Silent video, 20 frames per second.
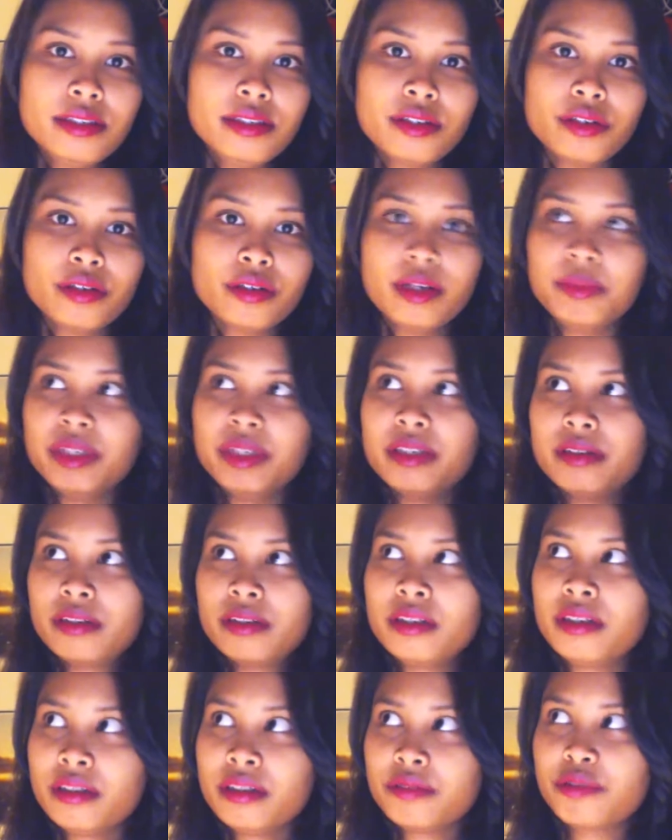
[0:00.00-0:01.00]
You know, I
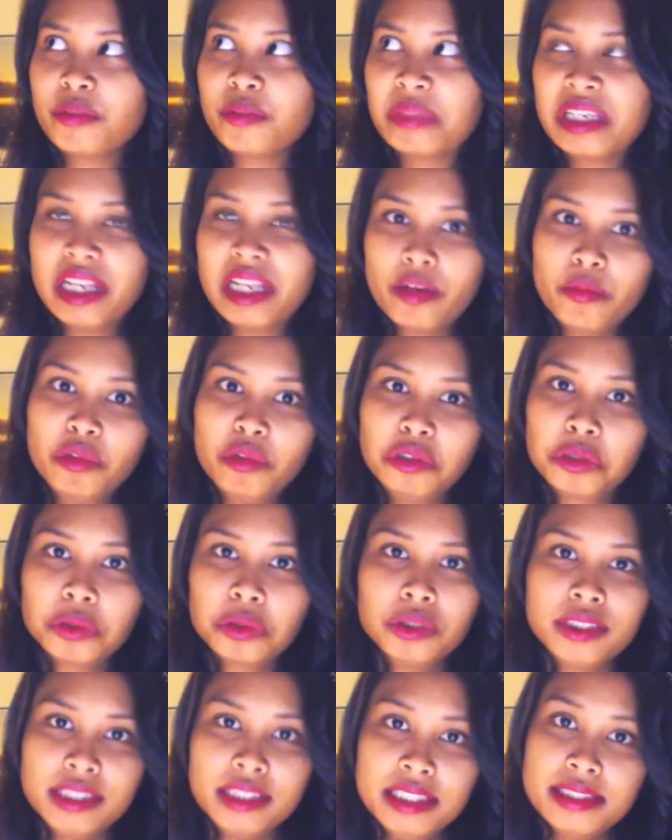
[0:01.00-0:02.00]
mean, for me, like
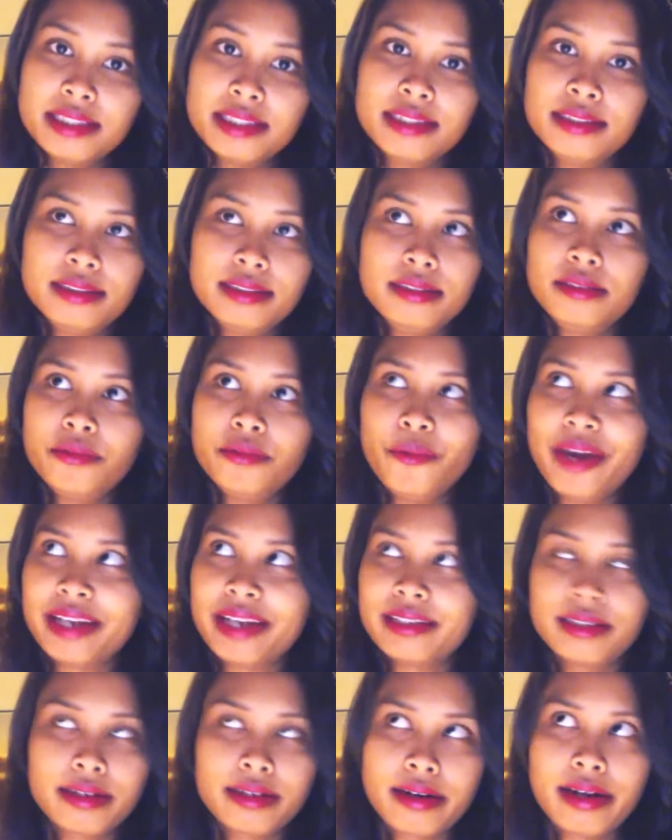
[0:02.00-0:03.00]
monsoon season,
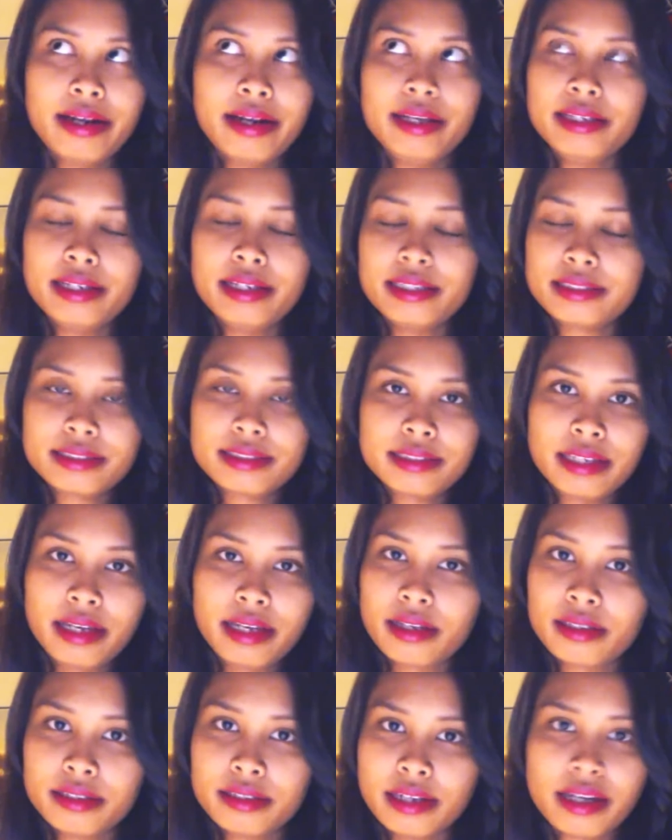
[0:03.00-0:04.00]
wet, dry, that's
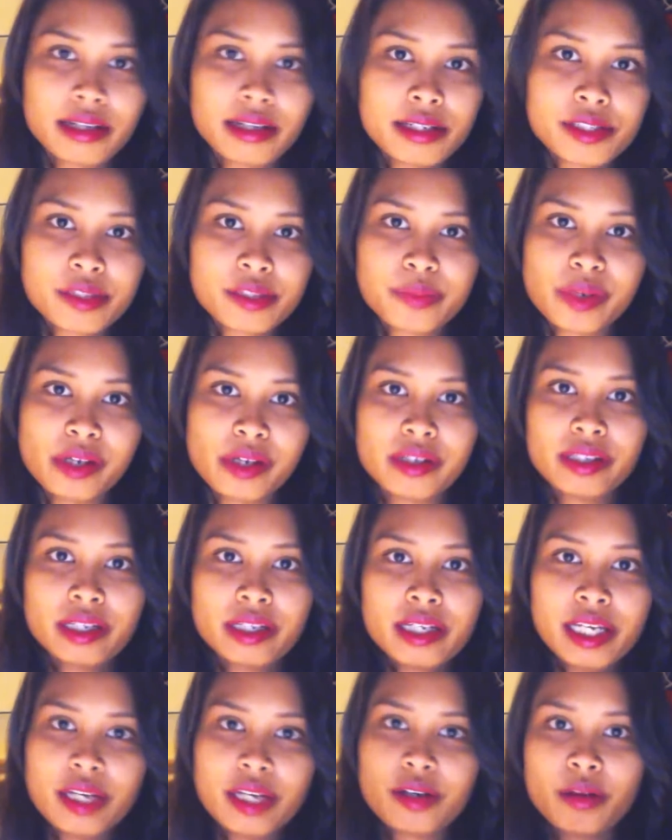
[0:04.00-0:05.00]
like negligible
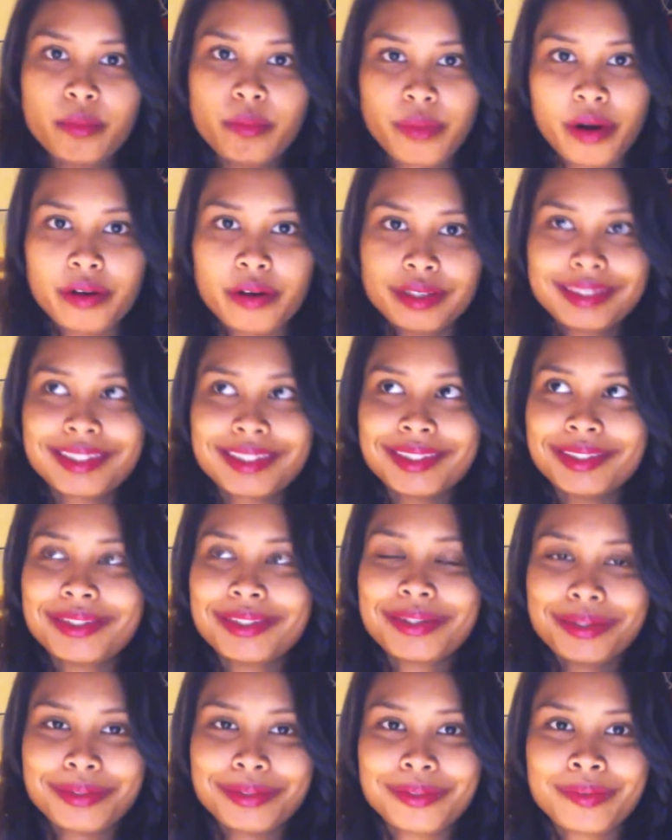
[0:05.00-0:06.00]
in
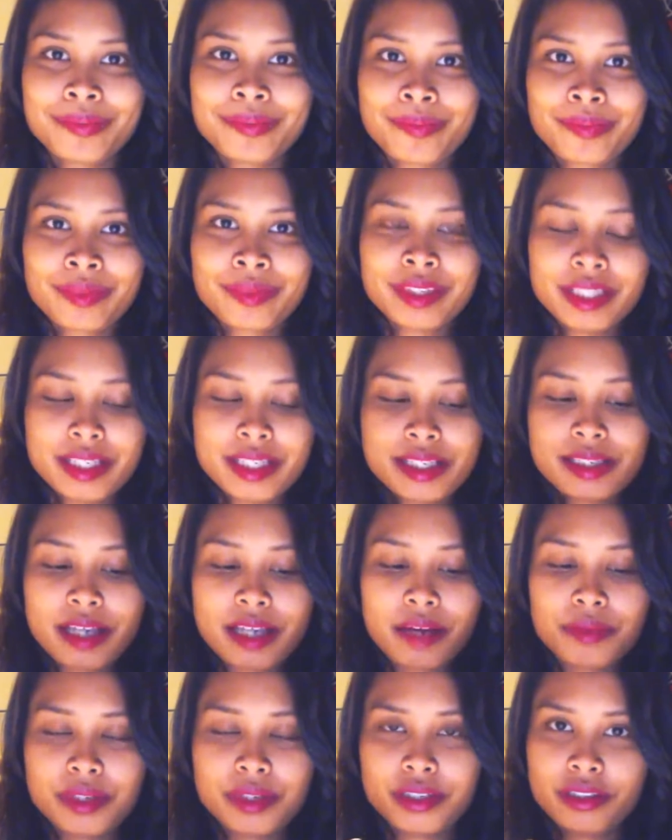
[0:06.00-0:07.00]
comparison to
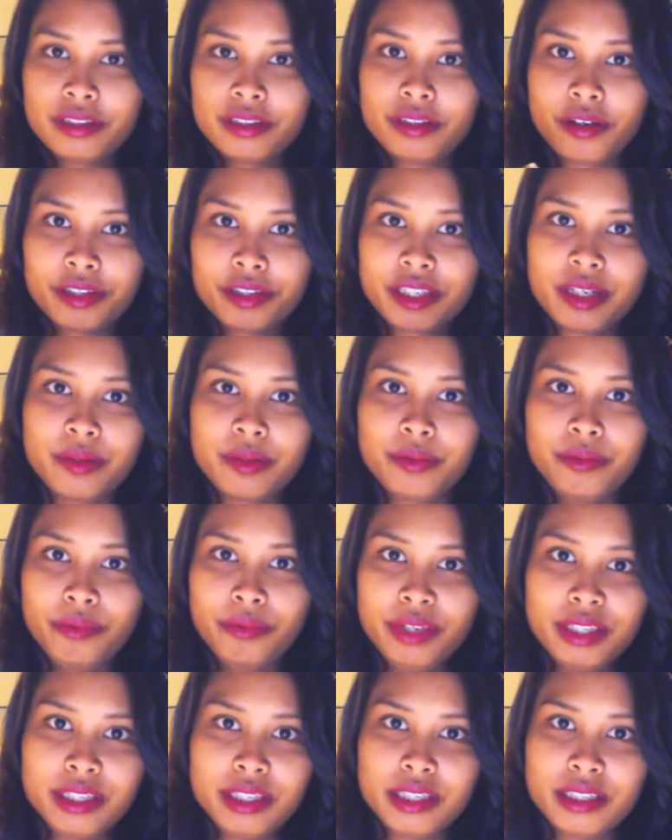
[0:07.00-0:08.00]
summer, autumn,
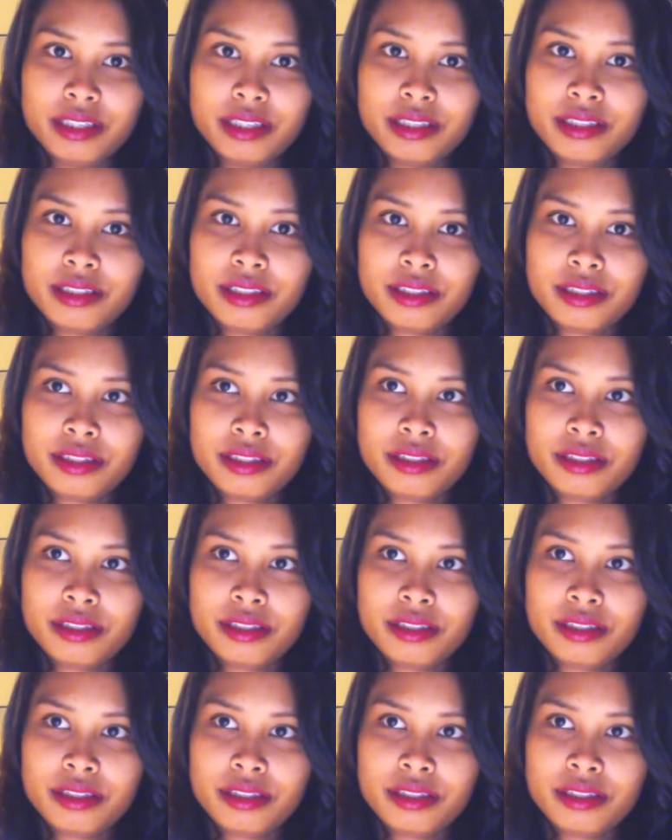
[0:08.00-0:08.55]
winter,